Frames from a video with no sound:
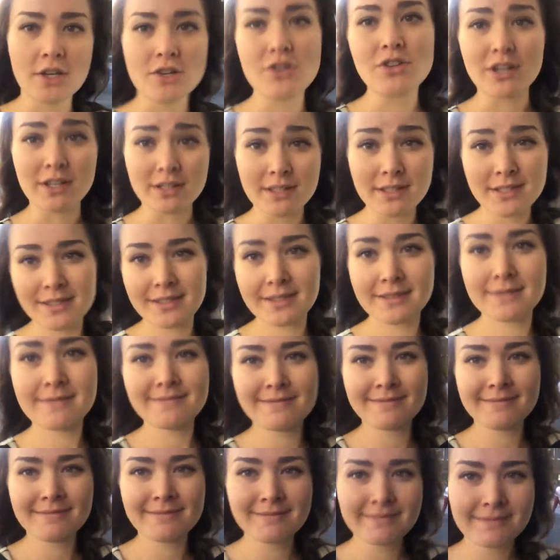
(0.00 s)
interest.
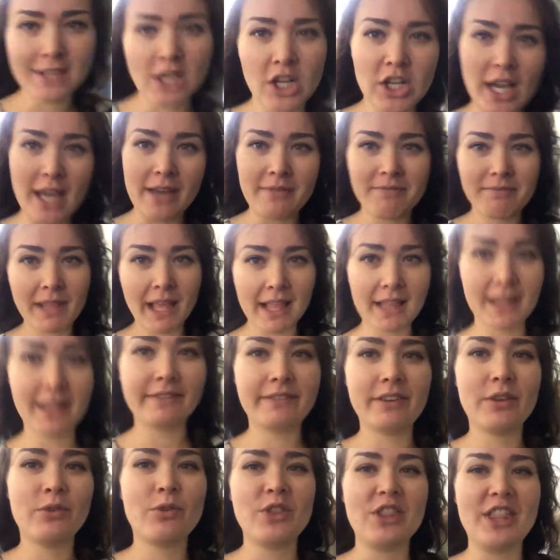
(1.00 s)
Okay, I'll
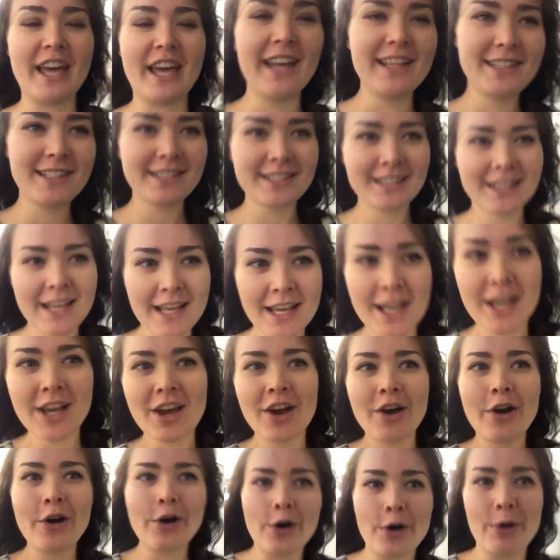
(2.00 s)
leave you with that.
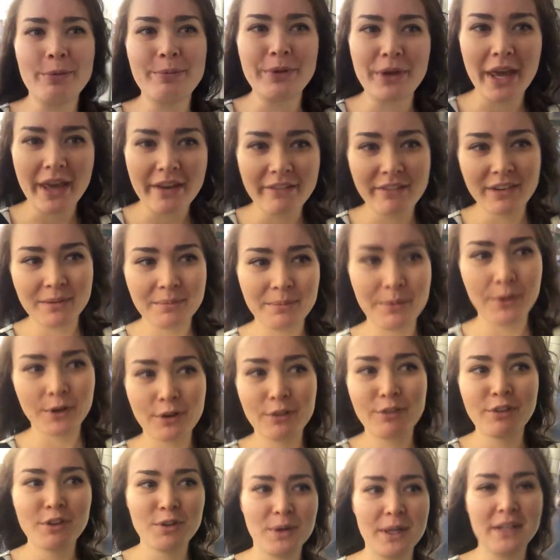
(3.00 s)
Hope you're having a
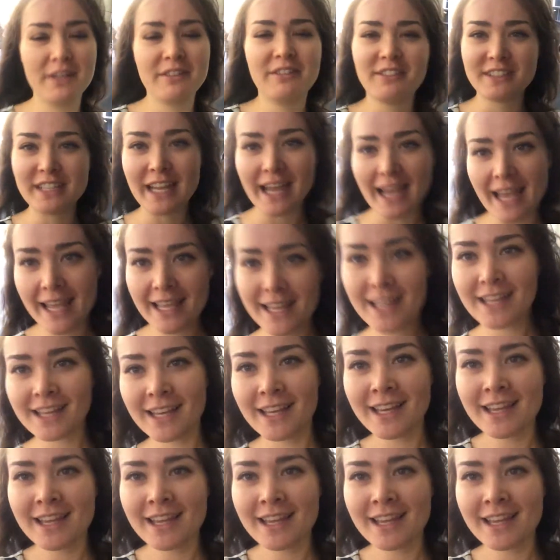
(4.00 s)
beautiful, wonderful day